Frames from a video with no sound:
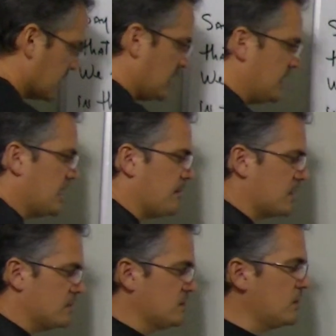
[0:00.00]
in the
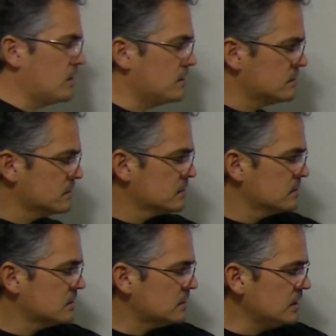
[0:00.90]
amount of soda?
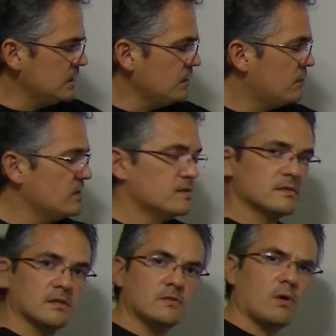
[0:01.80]
Increase
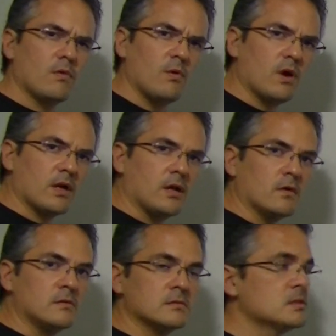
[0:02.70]
is what we want to know.
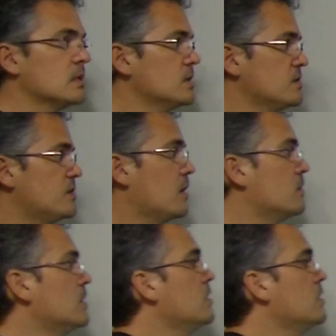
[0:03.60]
So